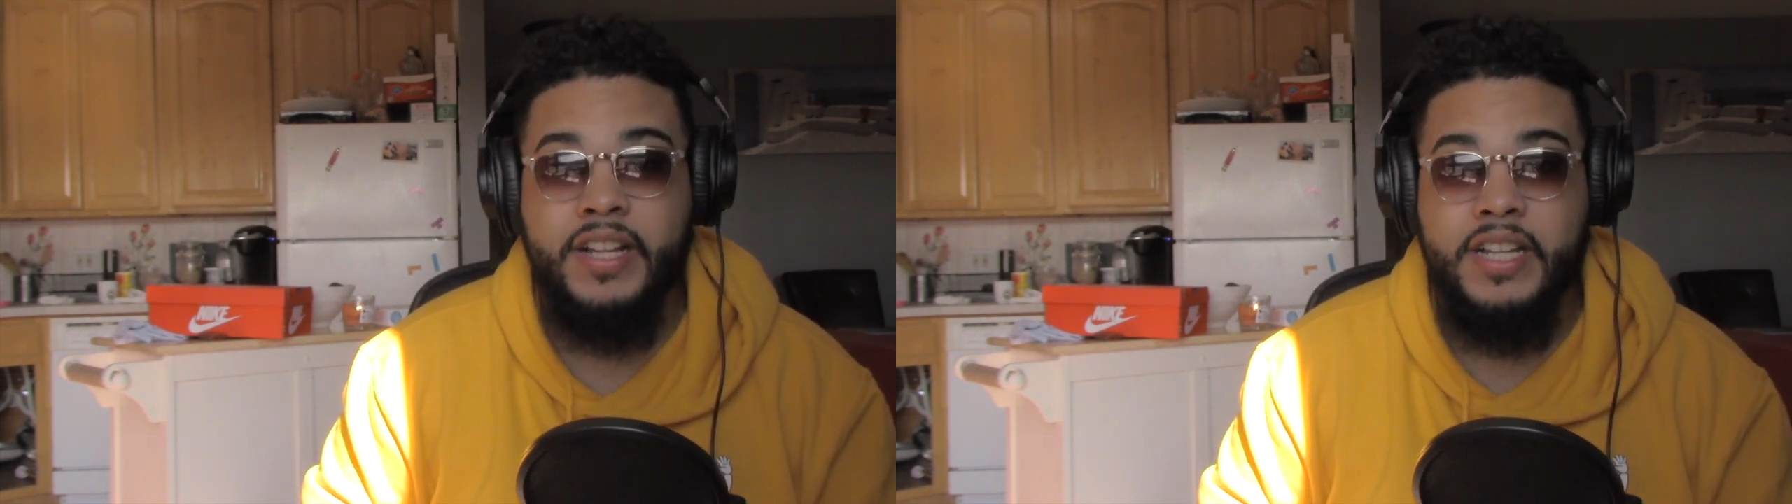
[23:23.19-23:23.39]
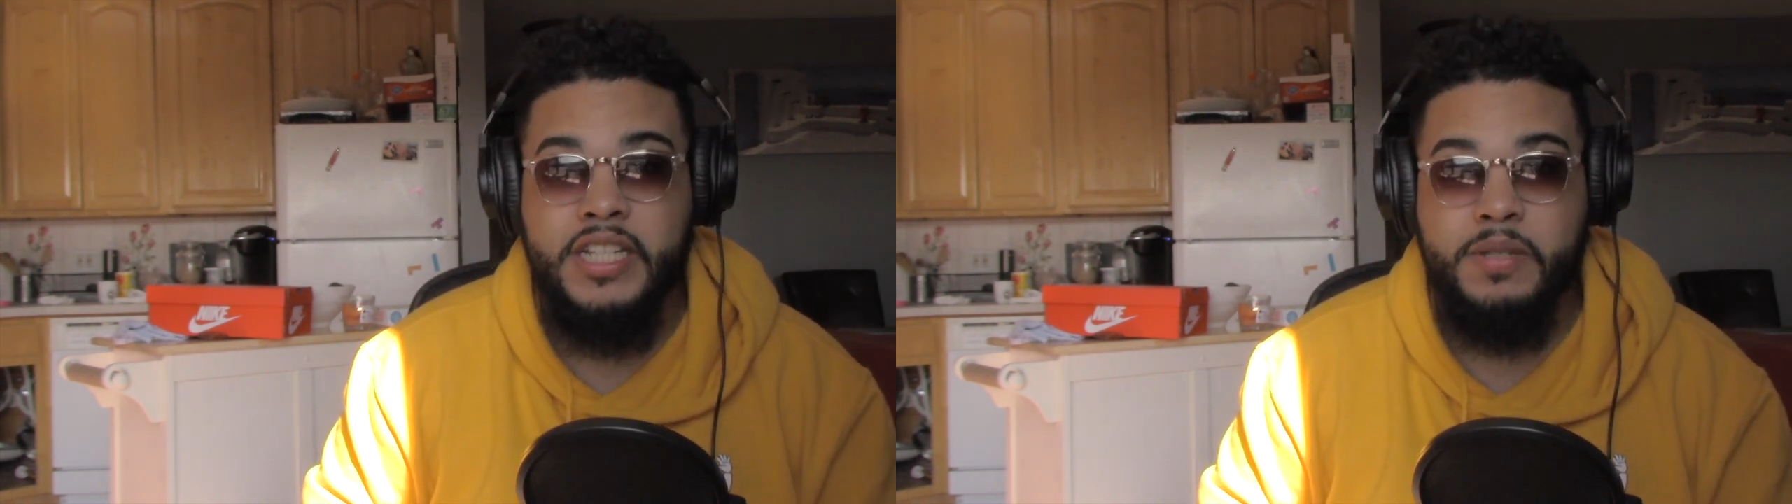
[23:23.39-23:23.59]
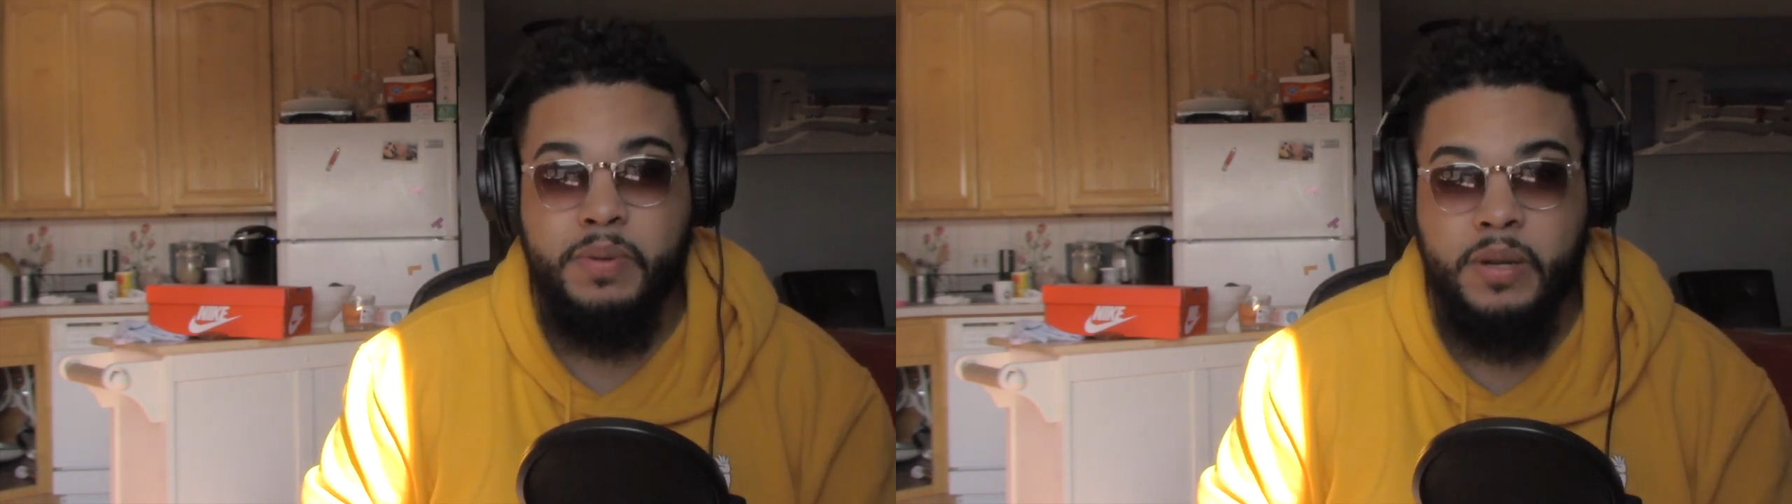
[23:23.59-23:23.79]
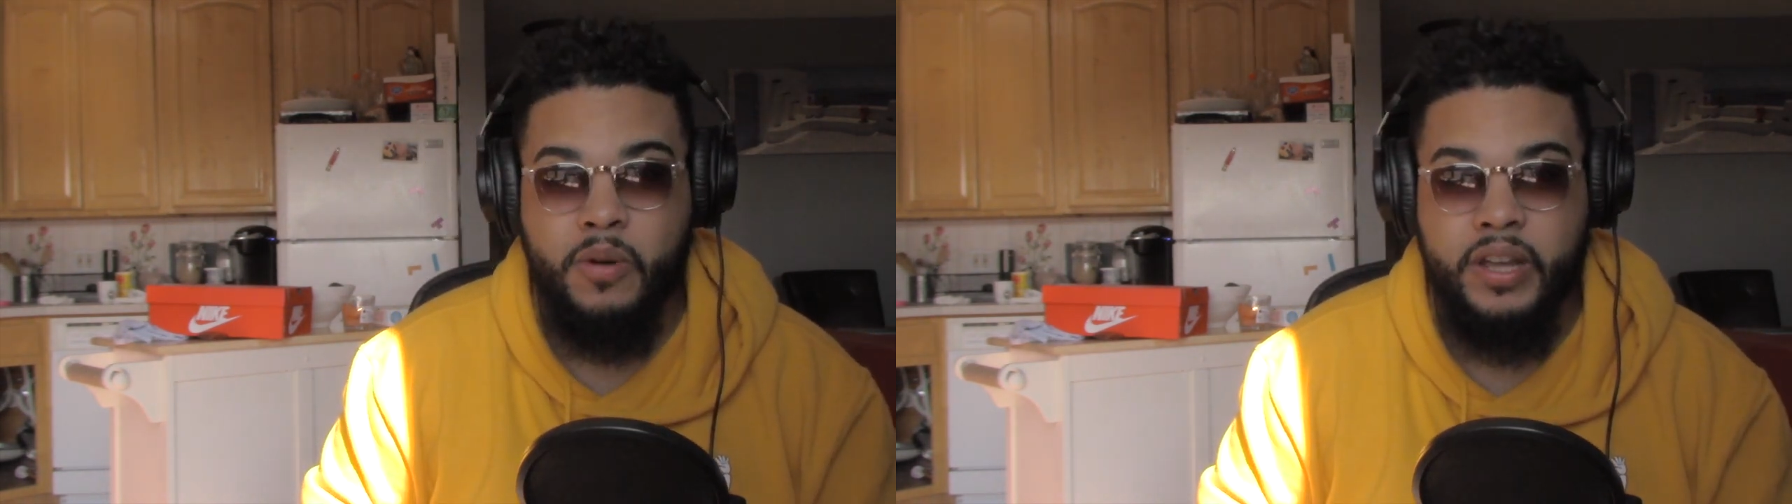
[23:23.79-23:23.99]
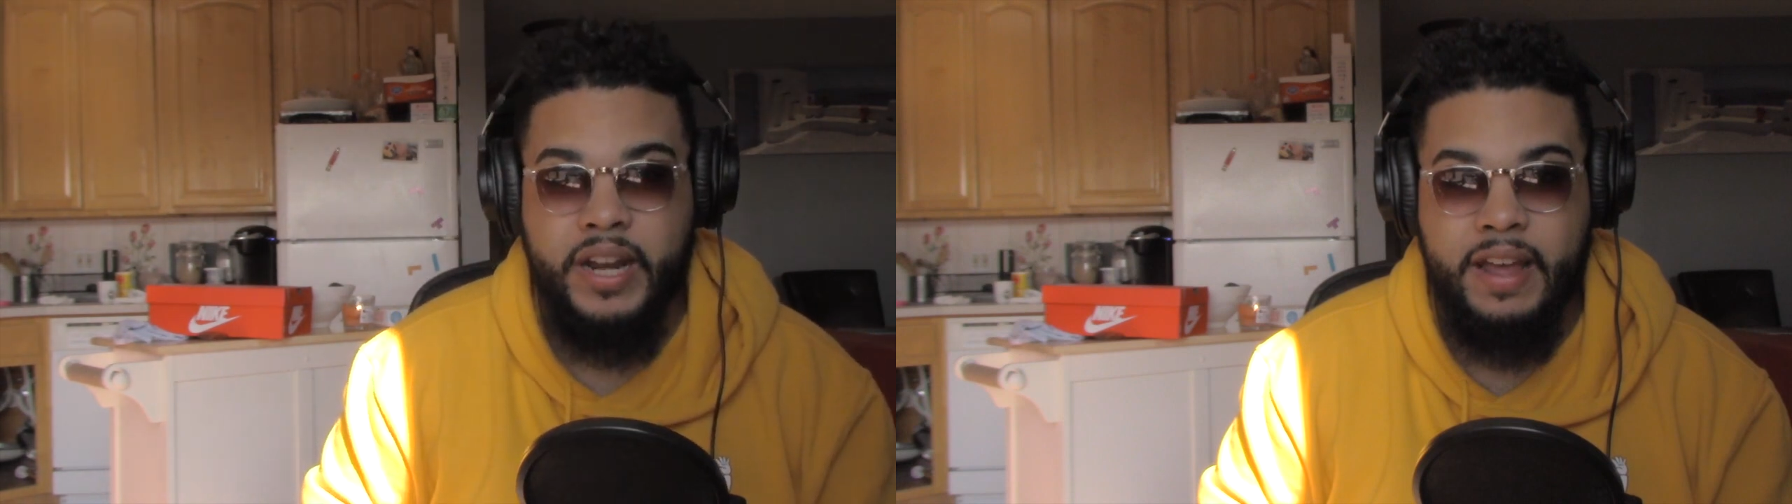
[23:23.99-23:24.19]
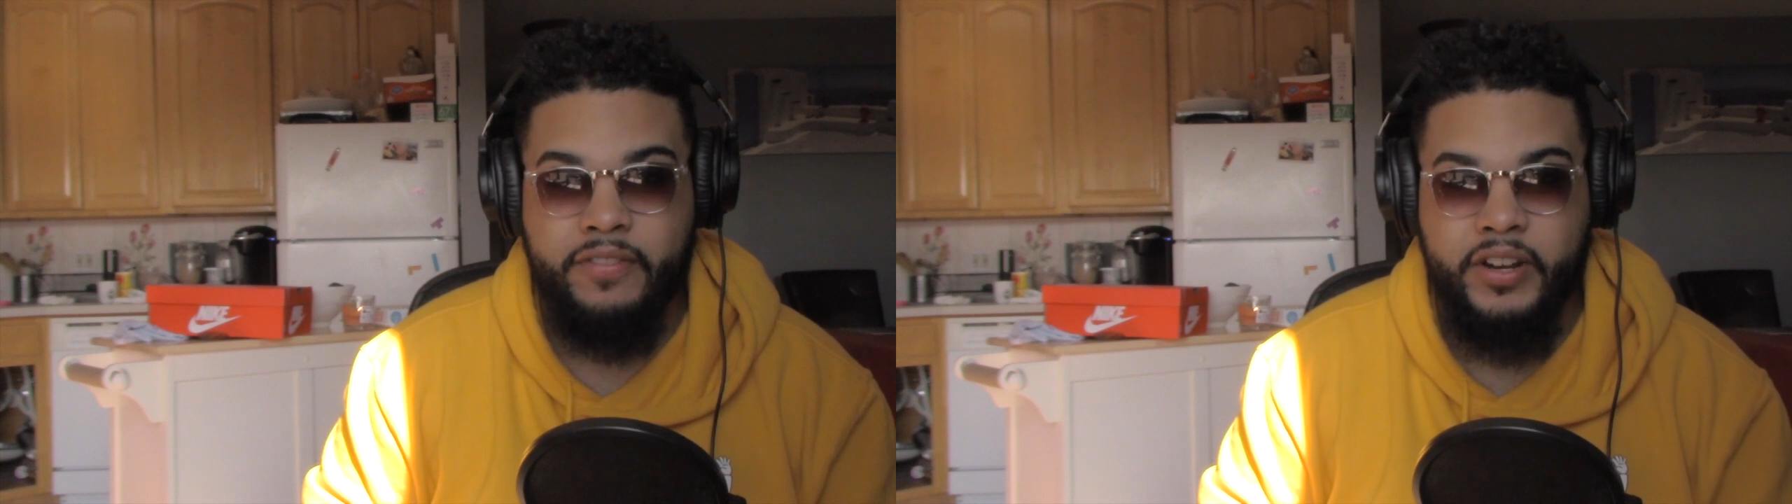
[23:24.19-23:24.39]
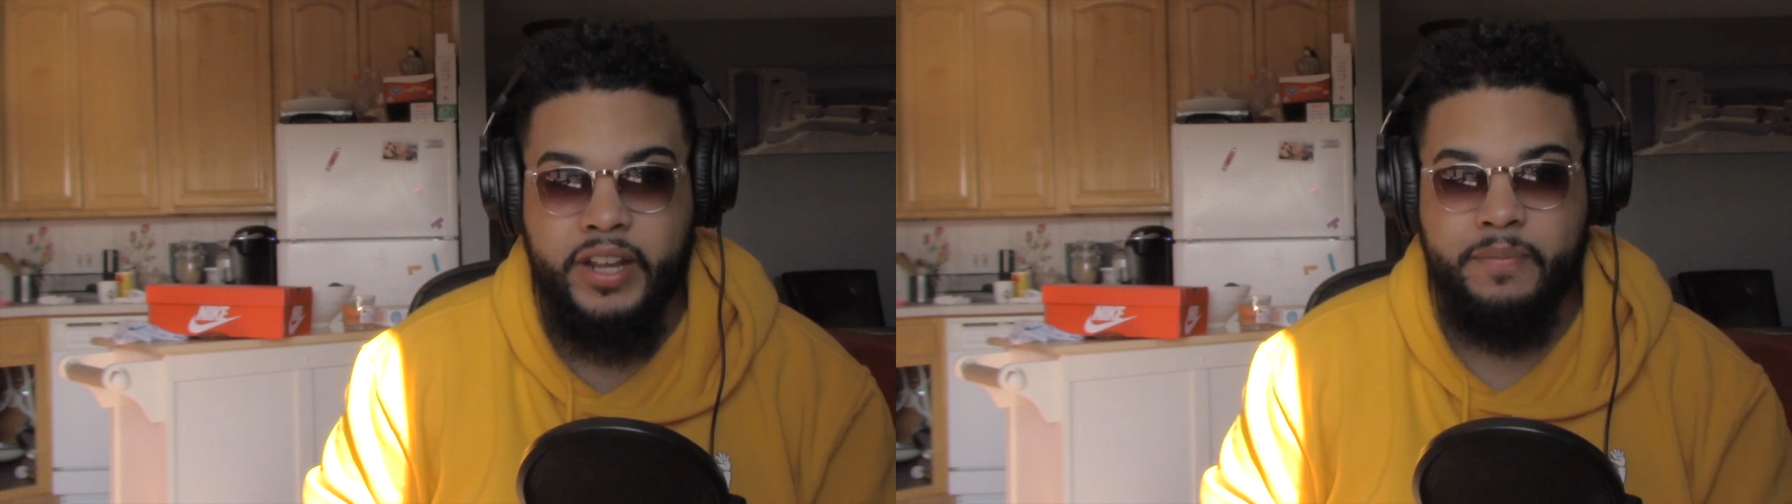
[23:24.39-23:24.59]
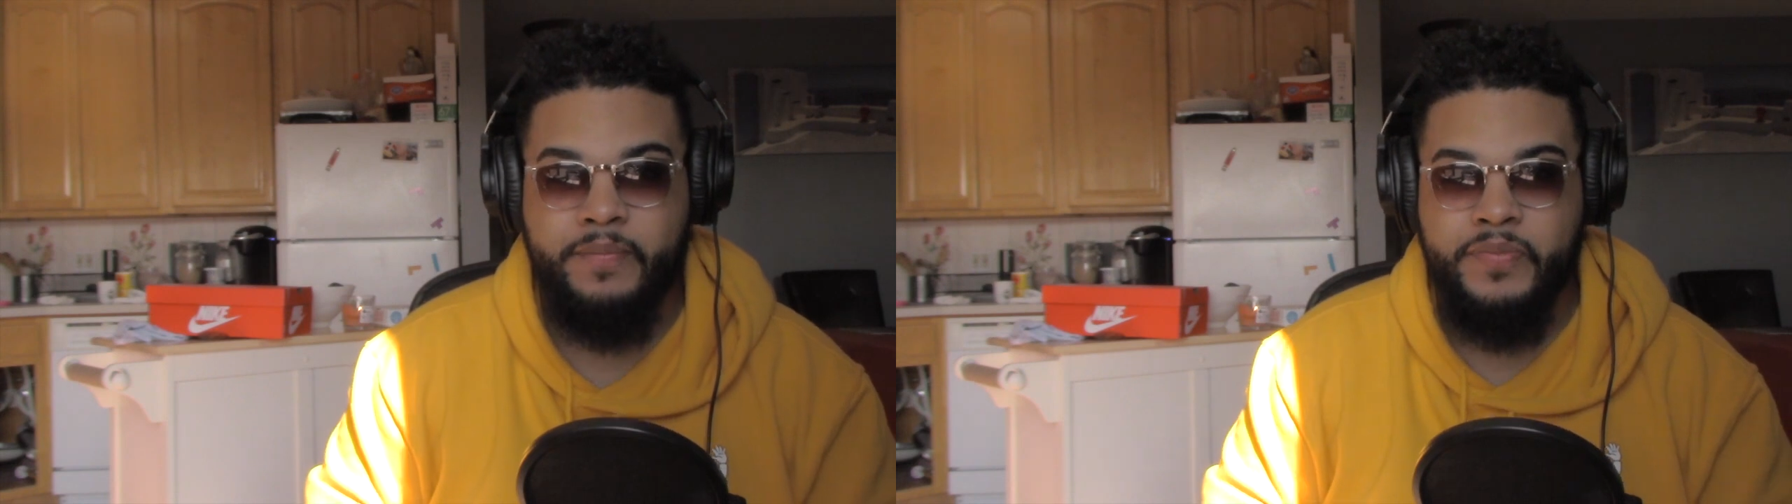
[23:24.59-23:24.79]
speed walking after him,